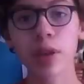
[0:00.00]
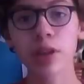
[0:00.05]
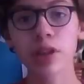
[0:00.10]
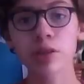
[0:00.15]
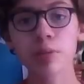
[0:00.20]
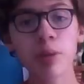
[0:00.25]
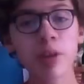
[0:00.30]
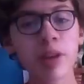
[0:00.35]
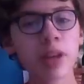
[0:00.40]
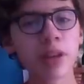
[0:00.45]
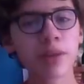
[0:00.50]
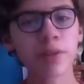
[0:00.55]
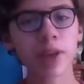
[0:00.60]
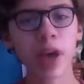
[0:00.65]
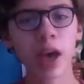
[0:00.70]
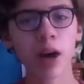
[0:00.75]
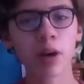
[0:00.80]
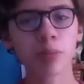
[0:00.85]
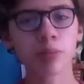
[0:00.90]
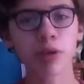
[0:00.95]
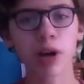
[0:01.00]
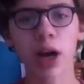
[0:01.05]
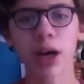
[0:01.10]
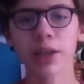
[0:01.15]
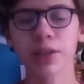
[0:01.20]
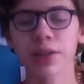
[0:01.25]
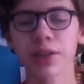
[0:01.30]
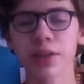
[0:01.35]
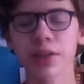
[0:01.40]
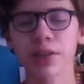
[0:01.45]
Speaking of cal
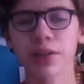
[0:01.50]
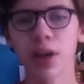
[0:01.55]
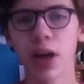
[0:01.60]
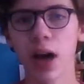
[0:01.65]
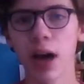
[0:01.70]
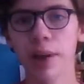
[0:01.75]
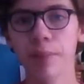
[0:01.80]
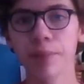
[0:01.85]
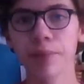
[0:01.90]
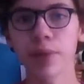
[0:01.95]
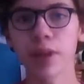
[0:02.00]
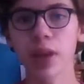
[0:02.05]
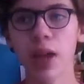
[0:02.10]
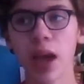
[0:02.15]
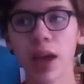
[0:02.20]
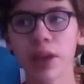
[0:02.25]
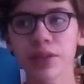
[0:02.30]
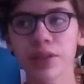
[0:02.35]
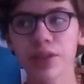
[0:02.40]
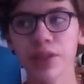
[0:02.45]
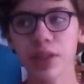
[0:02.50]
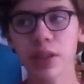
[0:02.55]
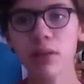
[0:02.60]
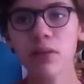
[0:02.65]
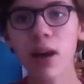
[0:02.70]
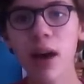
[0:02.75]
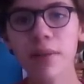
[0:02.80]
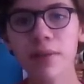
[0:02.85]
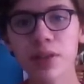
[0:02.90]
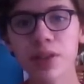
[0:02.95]
prizes, I
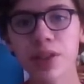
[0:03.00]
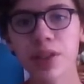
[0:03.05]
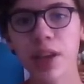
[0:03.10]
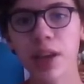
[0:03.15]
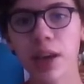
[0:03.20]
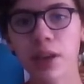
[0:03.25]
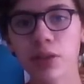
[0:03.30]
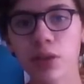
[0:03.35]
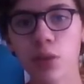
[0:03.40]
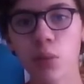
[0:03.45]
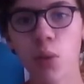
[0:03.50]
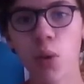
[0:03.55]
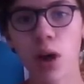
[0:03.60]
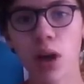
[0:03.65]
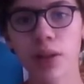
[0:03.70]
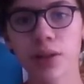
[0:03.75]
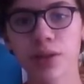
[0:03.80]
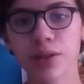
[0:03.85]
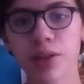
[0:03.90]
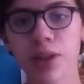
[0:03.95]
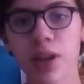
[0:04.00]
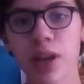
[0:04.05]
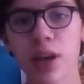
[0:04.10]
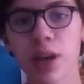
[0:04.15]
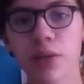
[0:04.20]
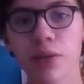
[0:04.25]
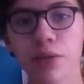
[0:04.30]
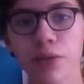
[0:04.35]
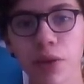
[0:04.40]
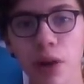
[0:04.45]
still haven't sent out the ones
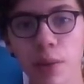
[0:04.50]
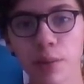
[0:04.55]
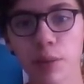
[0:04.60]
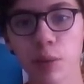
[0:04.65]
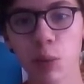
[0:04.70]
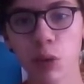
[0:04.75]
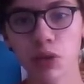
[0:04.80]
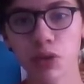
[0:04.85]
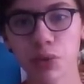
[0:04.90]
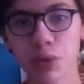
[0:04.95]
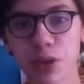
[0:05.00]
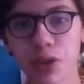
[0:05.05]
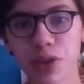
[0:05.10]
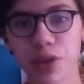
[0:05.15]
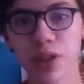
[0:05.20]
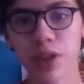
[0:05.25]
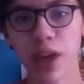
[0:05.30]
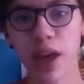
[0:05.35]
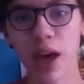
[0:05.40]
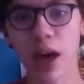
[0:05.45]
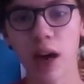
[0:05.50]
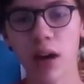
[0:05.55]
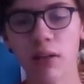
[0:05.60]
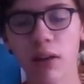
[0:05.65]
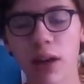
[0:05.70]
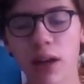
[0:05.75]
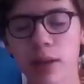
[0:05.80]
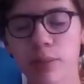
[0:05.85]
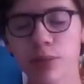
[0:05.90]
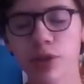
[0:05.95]
from the most recent
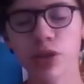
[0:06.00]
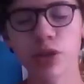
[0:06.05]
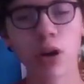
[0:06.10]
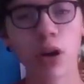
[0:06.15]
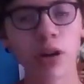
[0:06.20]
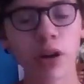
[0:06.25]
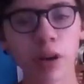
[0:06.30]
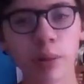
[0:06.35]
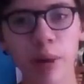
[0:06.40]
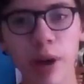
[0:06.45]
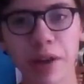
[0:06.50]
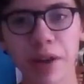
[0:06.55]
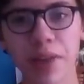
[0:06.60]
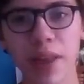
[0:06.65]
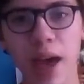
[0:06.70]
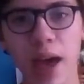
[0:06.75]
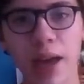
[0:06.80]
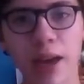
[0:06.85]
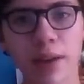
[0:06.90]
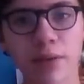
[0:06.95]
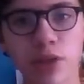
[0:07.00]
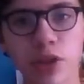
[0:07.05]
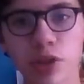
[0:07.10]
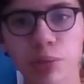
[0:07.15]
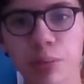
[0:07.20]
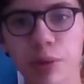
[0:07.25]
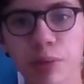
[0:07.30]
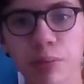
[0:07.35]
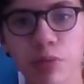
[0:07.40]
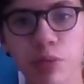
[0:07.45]
cal, and I'm sorry about that. I've
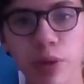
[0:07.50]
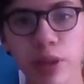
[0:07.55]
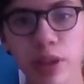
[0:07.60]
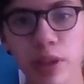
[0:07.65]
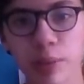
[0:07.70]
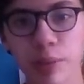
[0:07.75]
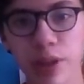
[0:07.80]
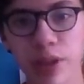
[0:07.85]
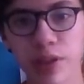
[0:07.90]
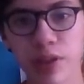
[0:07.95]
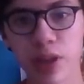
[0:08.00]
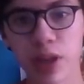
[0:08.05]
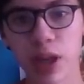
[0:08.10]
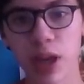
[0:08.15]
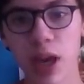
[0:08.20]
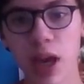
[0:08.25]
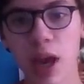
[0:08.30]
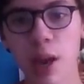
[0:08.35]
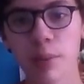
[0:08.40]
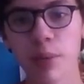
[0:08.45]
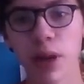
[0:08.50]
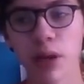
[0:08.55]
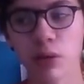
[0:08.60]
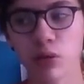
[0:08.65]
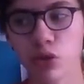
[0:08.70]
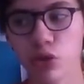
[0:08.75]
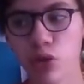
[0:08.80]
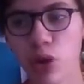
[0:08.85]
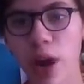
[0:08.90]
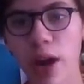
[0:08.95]
just been really busy, but I
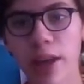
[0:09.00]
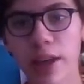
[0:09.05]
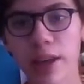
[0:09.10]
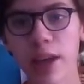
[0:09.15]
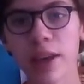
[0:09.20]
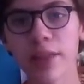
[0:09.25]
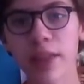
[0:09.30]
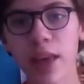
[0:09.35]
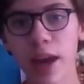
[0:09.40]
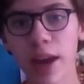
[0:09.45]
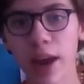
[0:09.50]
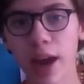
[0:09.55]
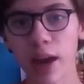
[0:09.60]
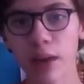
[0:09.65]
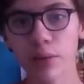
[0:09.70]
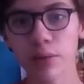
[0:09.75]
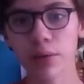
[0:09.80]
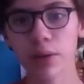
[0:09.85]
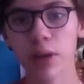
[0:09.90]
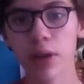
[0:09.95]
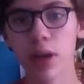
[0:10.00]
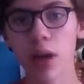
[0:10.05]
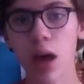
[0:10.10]
will try and get that out